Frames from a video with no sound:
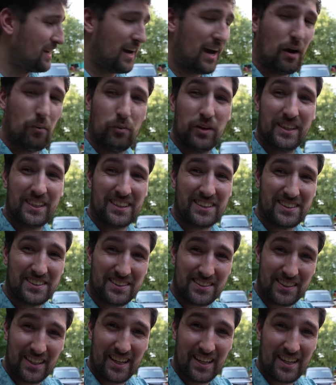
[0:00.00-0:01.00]
and we're gonna
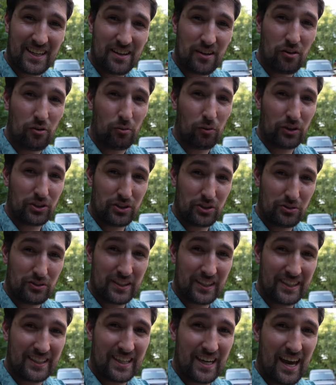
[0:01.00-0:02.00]
see what you
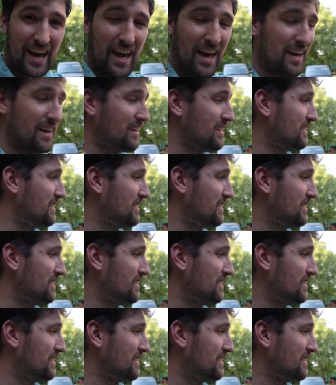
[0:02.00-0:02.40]
can get